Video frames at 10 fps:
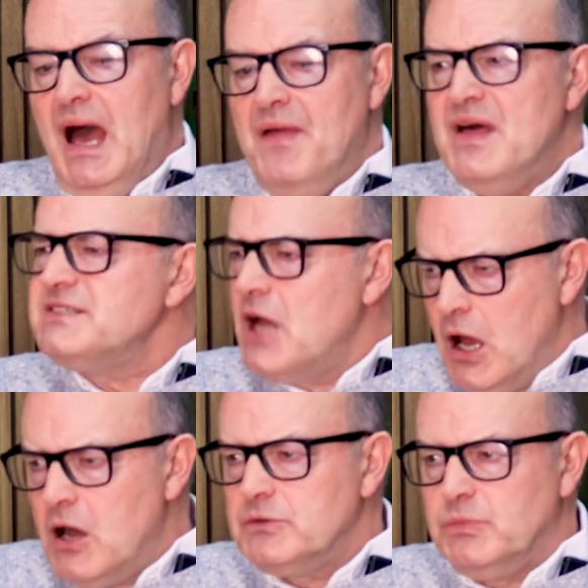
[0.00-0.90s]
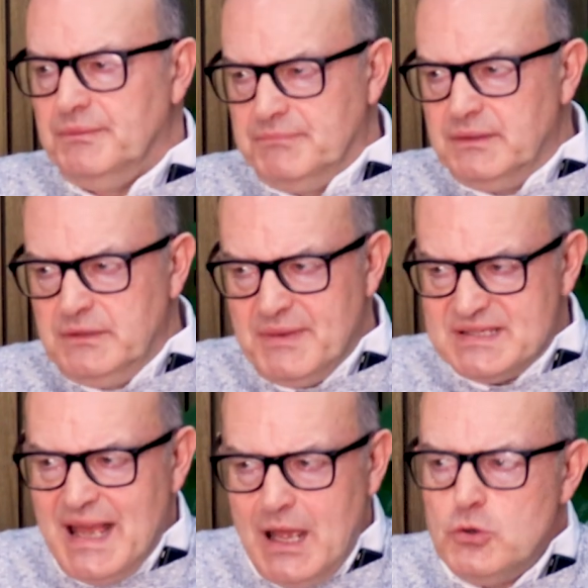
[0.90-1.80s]
And that's a hard one. No
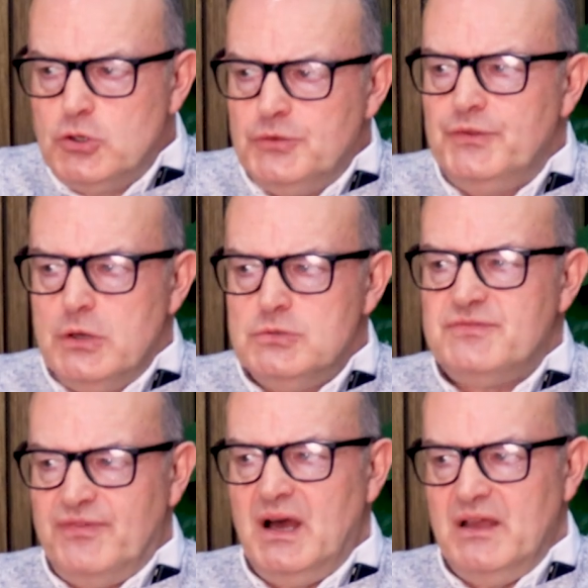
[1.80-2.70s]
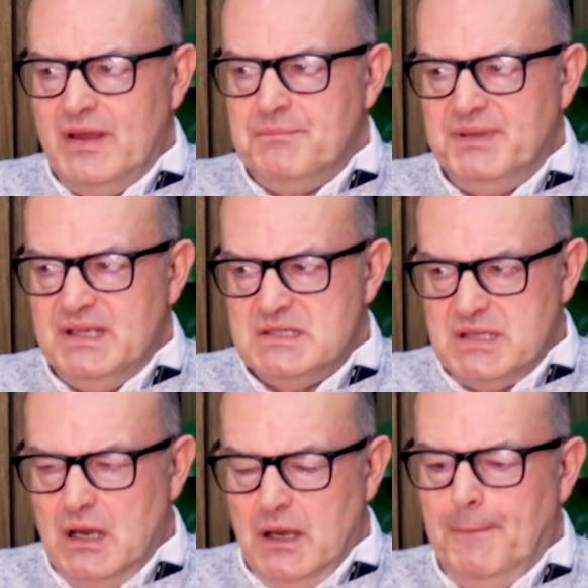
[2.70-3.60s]
matter how good those 5 MPs
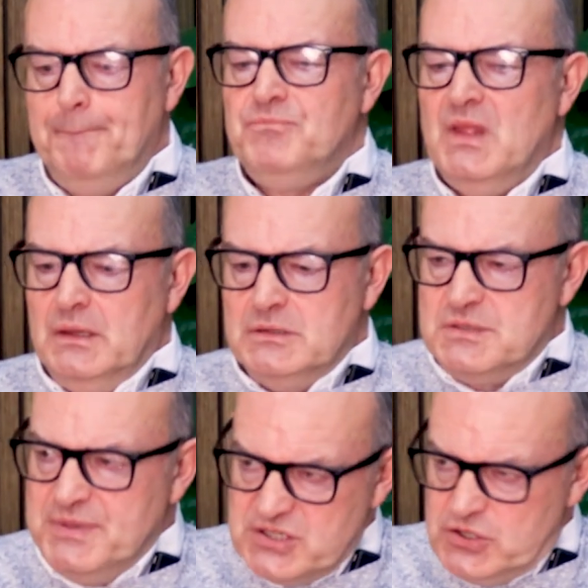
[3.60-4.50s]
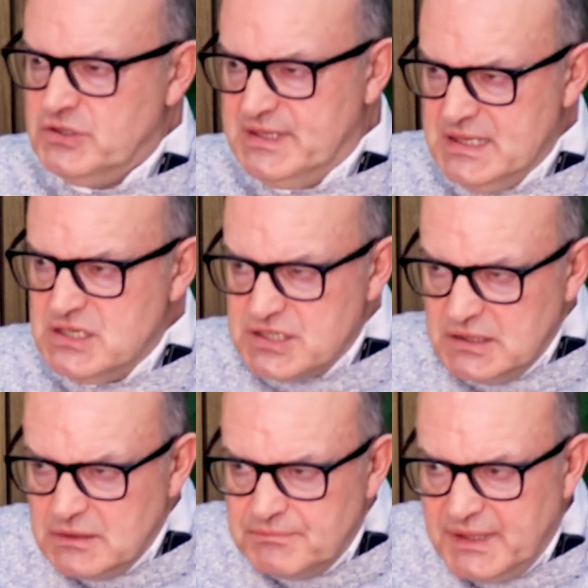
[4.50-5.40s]
are, to be sucked
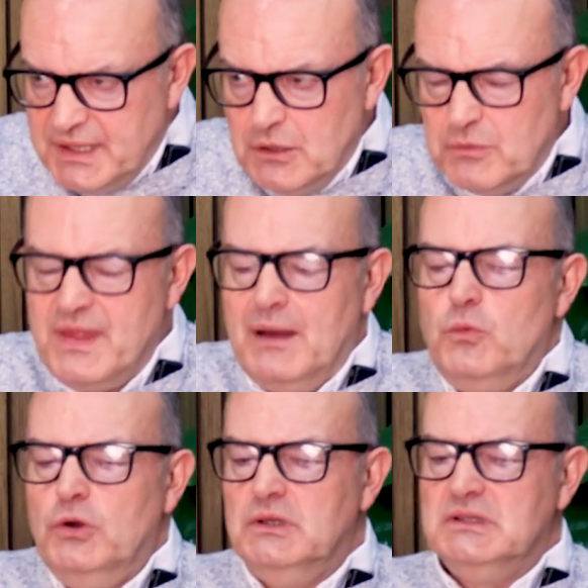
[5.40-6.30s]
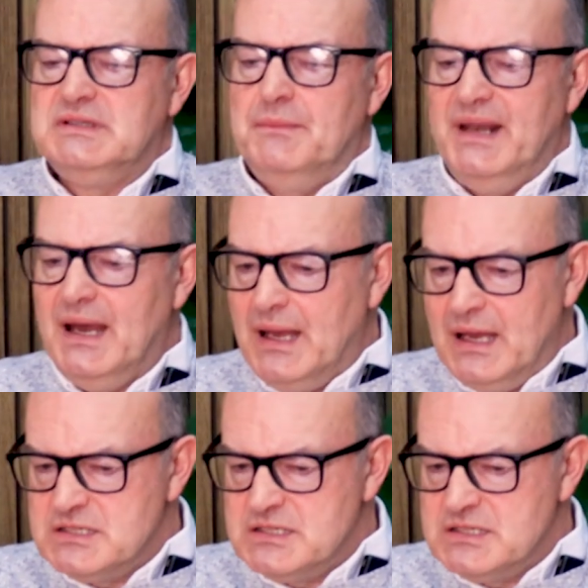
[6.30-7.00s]
into, that world. I mean, I